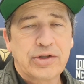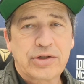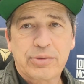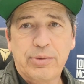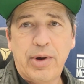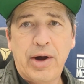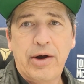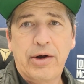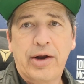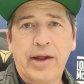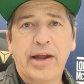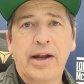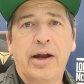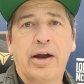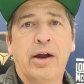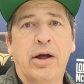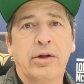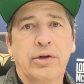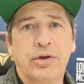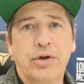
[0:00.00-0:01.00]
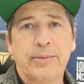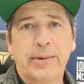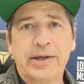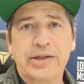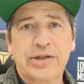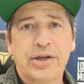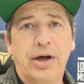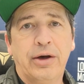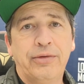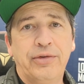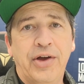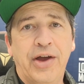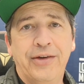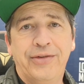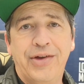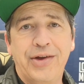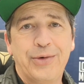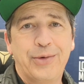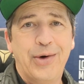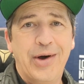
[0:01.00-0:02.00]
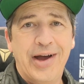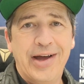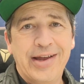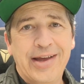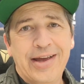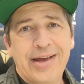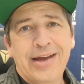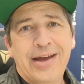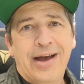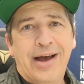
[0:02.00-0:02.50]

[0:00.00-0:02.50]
just wire it in and I'll do it myself if you want.